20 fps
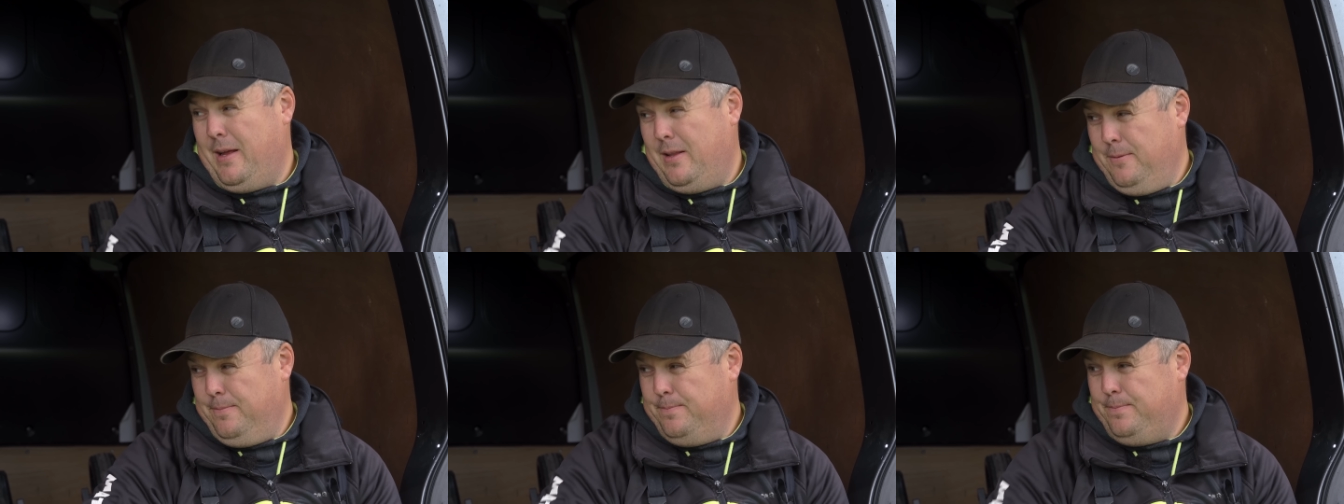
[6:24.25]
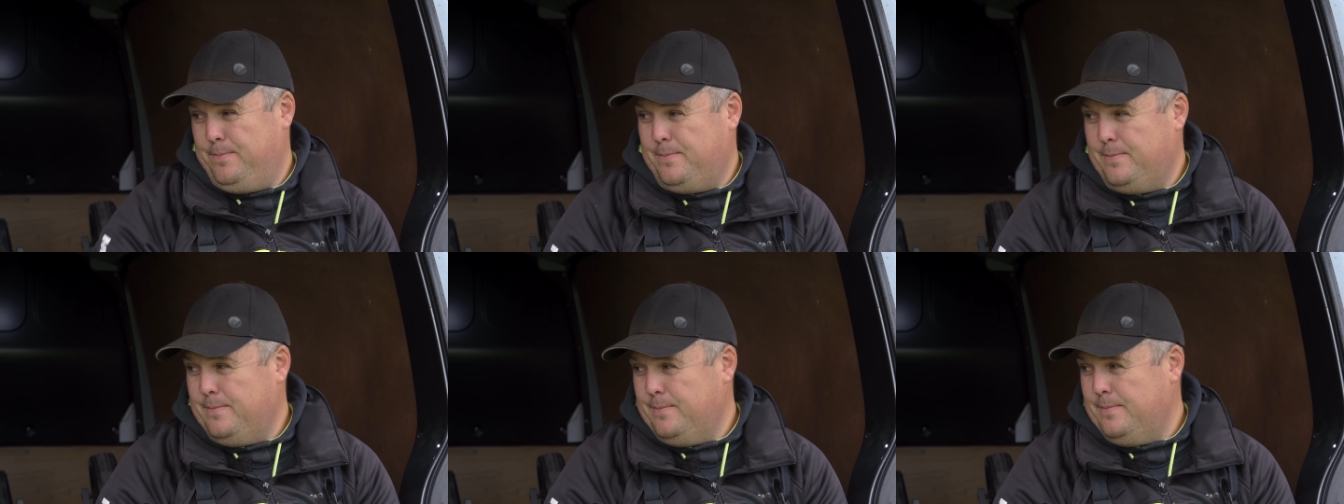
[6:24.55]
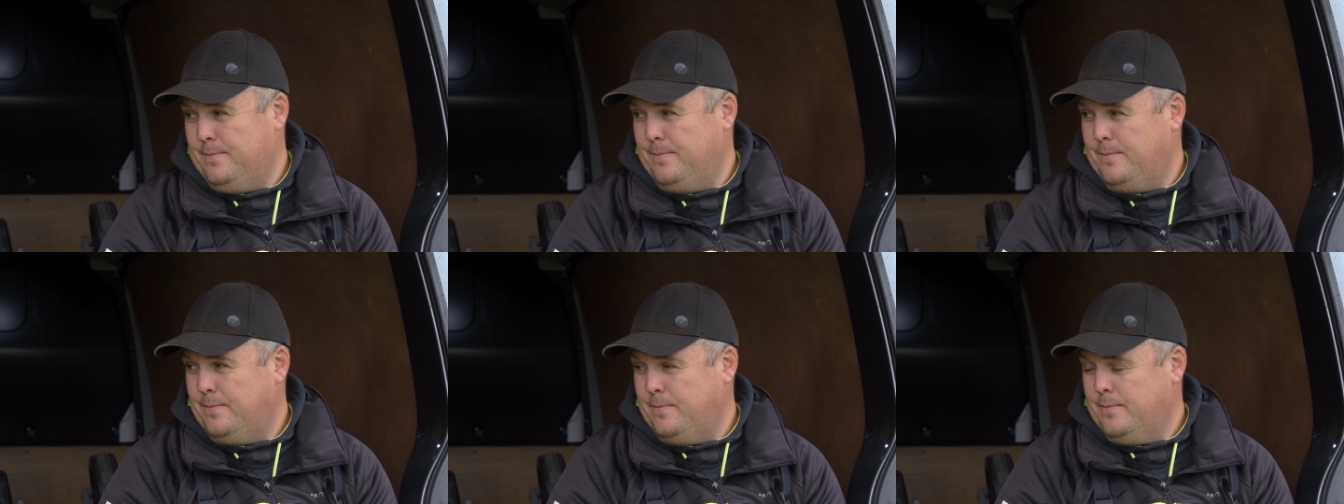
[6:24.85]
So have you sacked
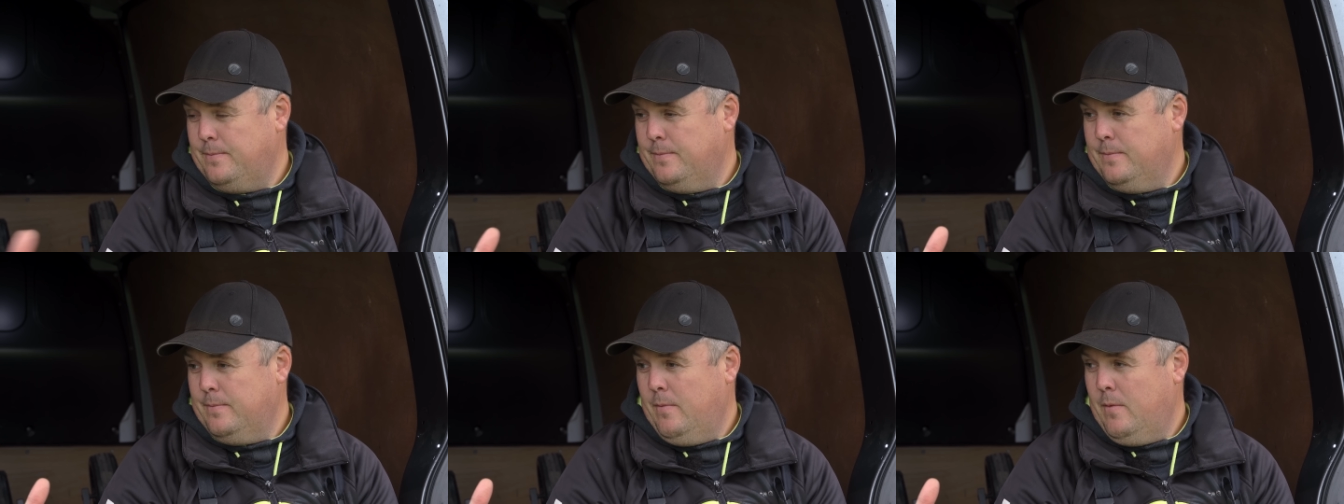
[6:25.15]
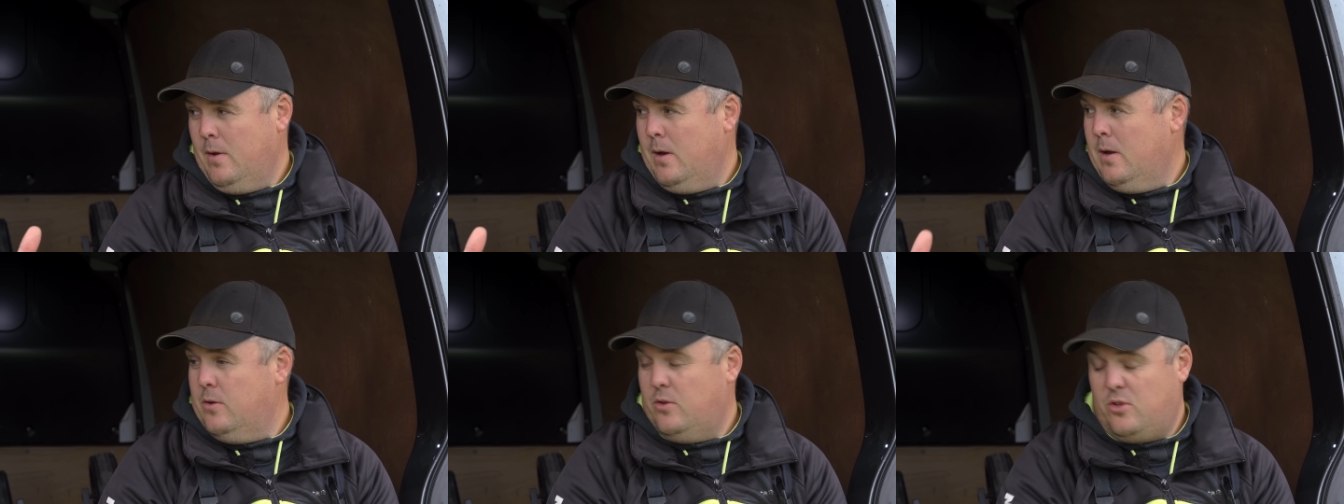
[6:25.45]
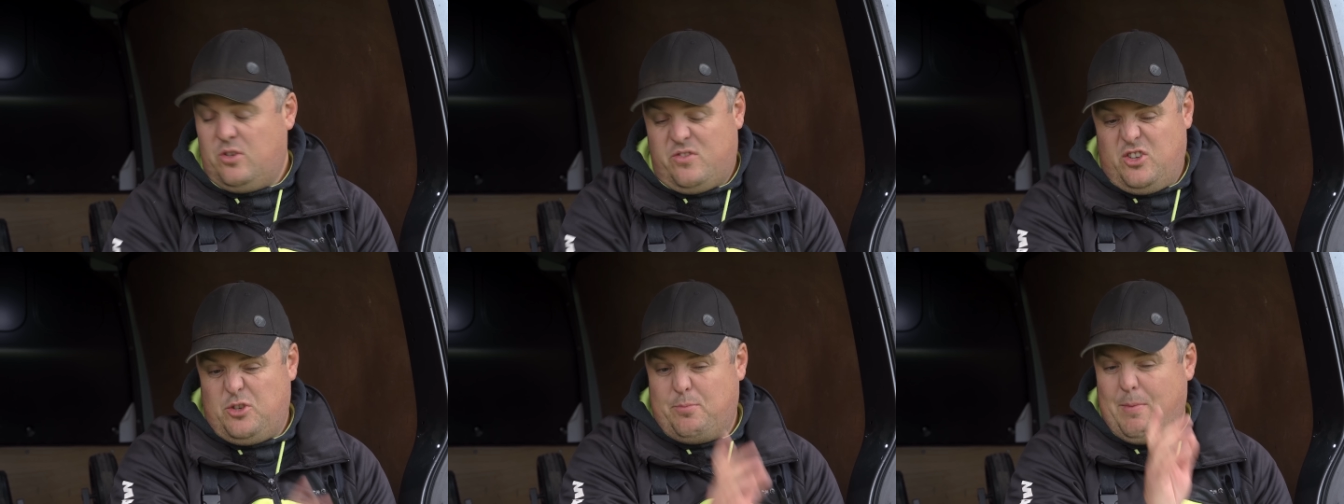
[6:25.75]
pellets off and then gone to
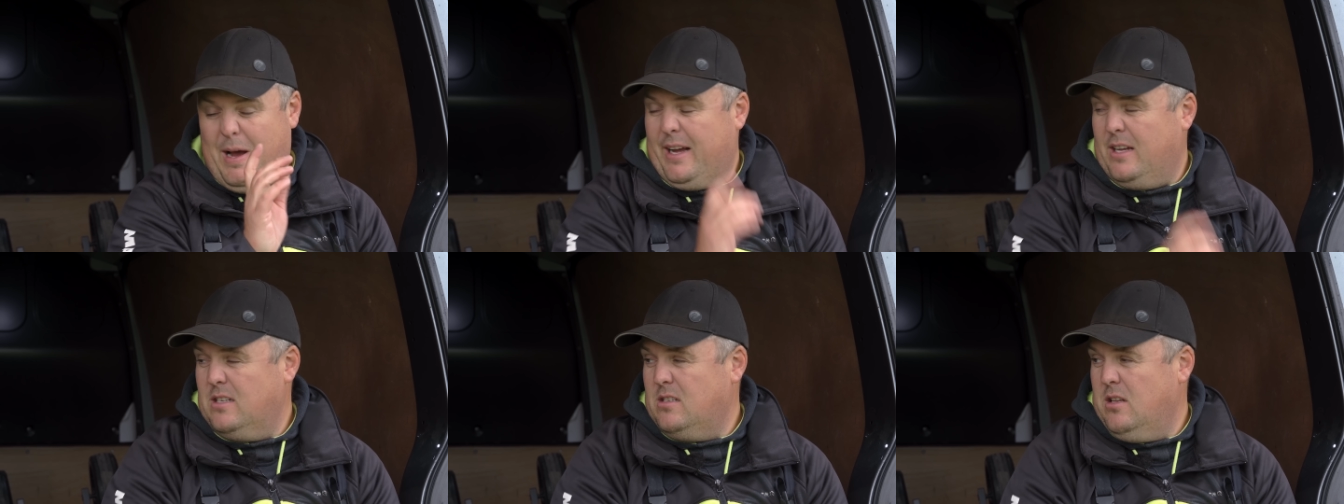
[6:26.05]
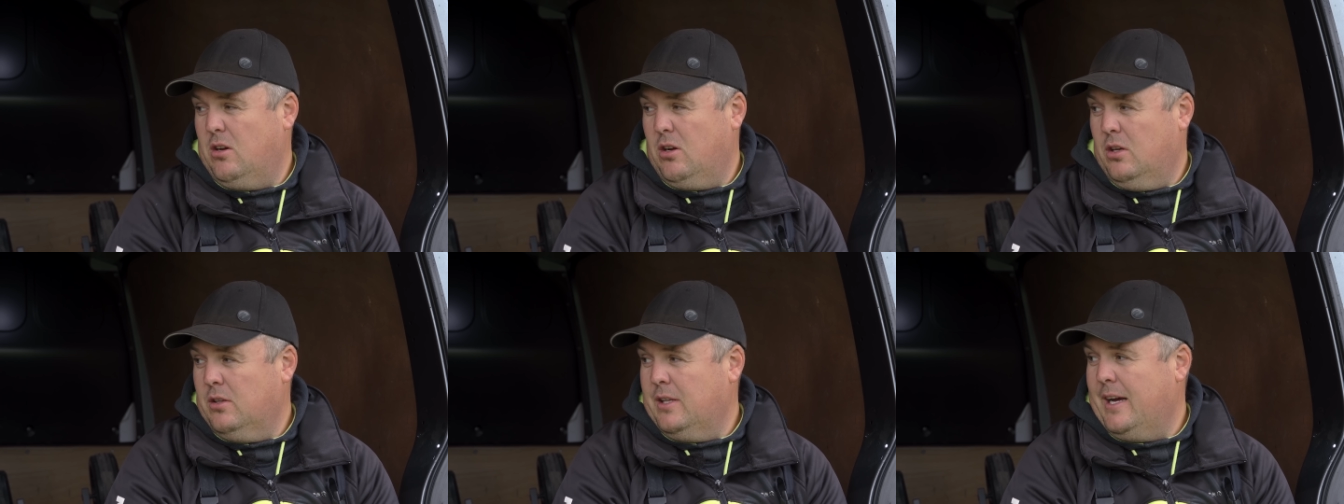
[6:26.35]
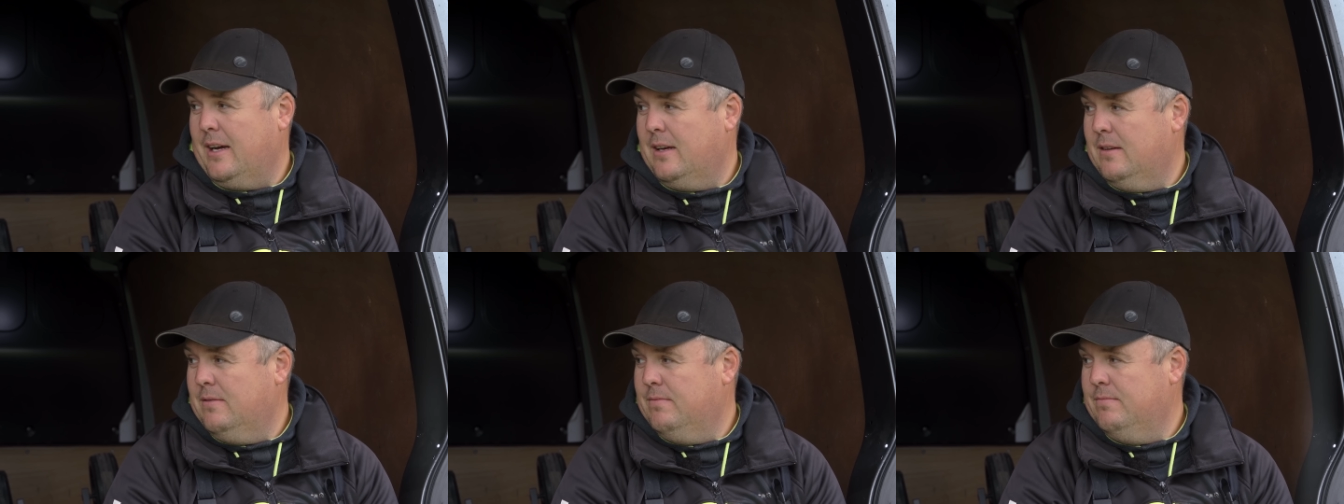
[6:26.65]
just maggots, maggots long right. on deck?